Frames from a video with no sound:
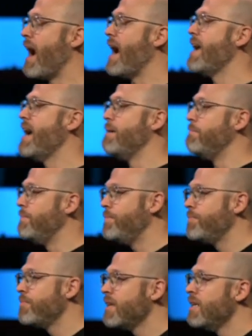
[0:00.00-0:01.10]
I am,
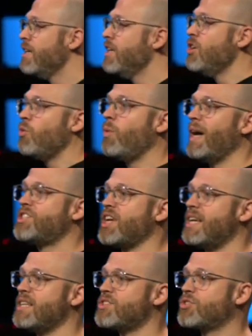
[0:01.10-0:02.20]
which
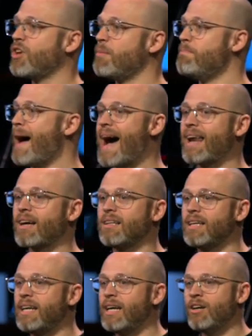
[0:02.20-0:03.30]
is
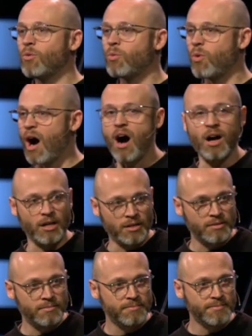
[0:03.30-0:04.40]
grammatically wrong.
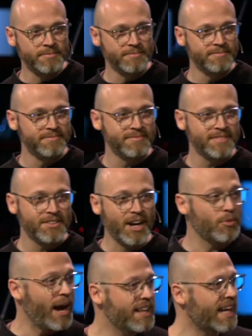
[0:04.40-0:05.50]

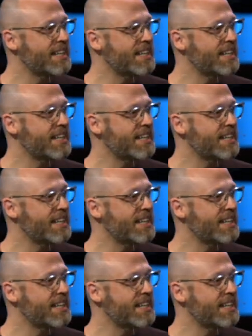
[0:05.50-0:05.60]
Like, right?